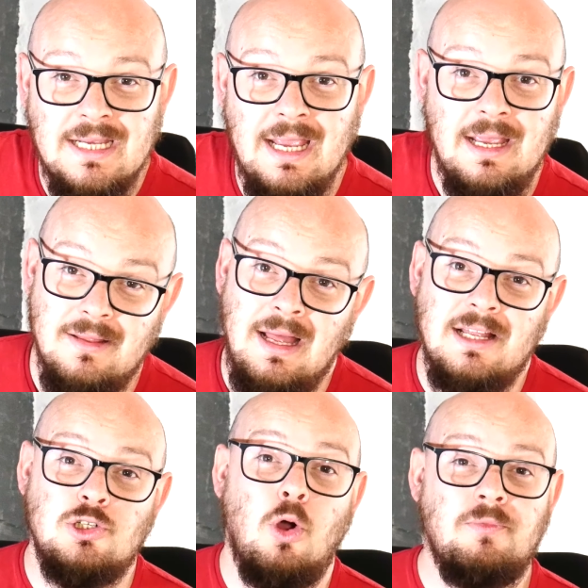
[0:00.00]
get
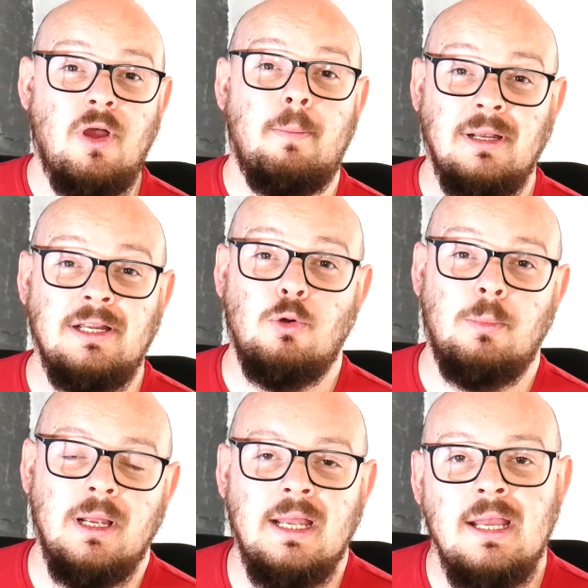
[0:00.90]
that topped up a little
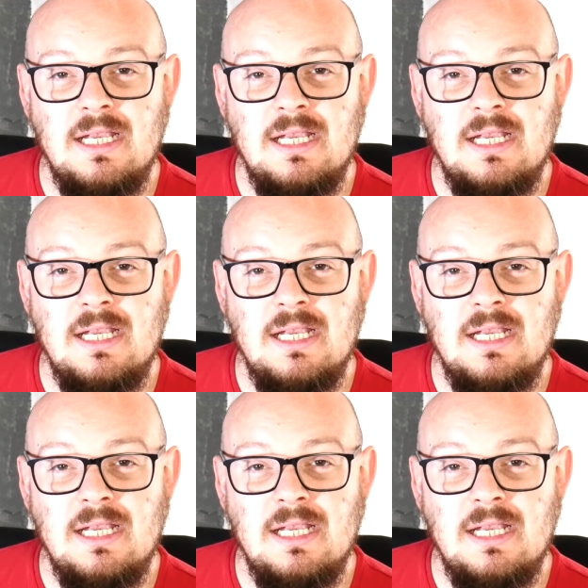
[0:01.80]
bit